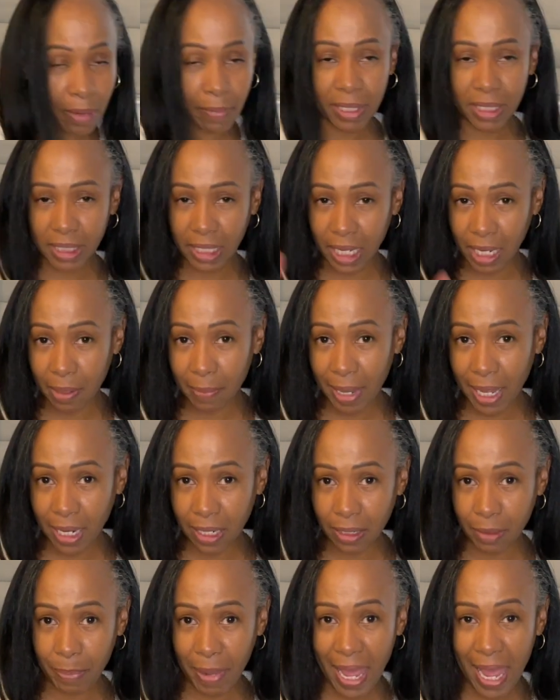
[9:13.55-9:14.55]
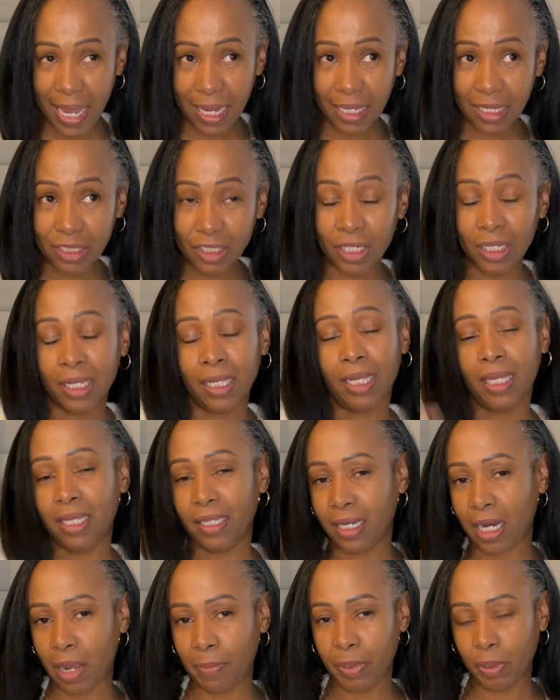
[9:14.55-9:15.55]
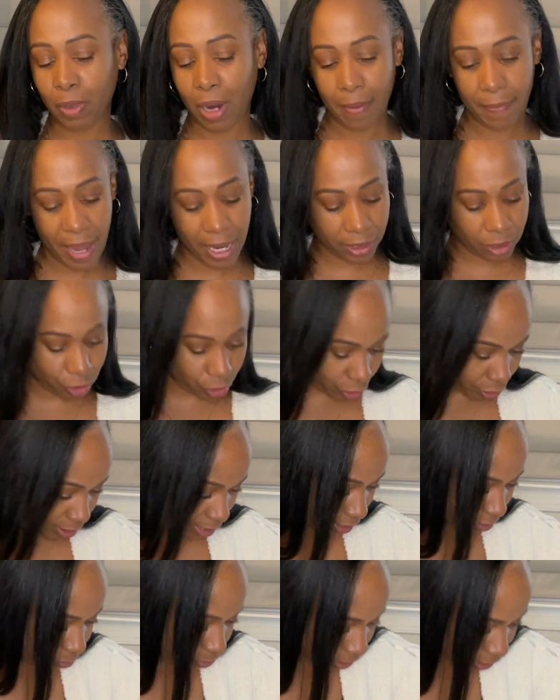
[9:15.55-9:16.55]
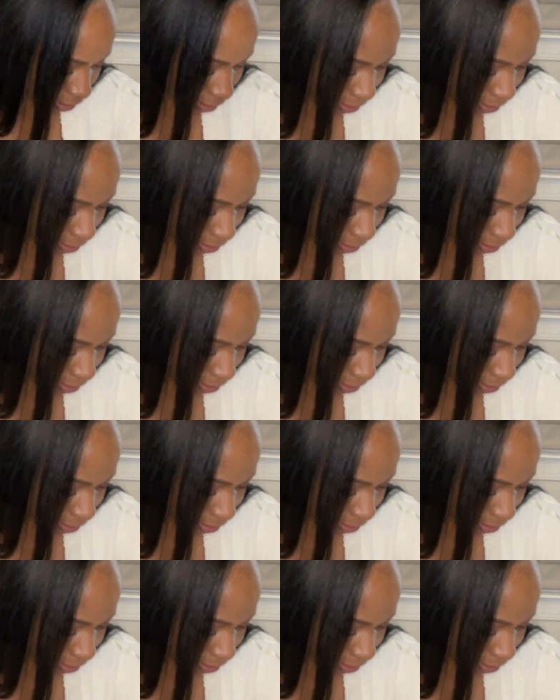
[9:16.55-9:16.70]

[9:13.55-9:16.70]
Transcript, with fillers: going to take them out of the package and then I'll be right back to show you guys what it